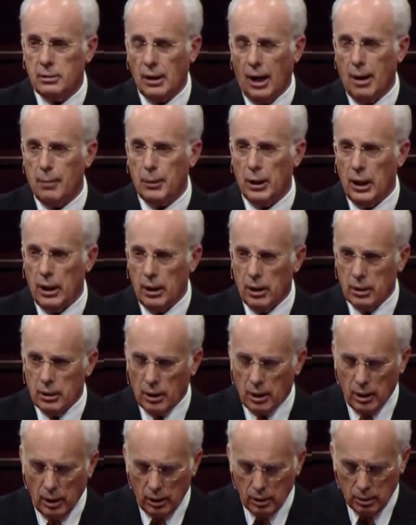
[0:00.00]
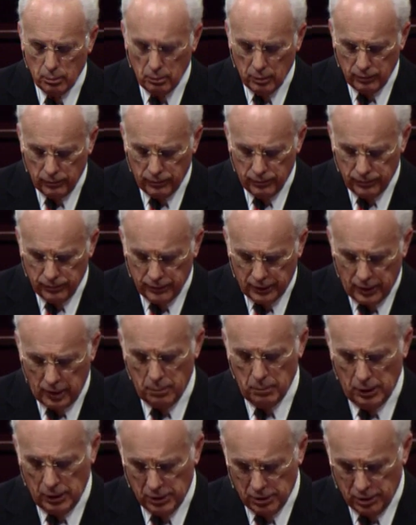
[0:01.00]
dominated the kingdom of
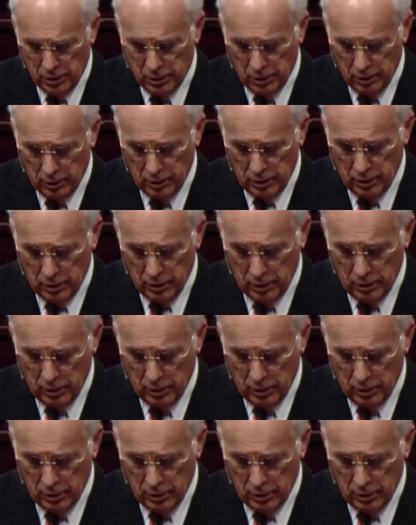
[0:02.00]
demons,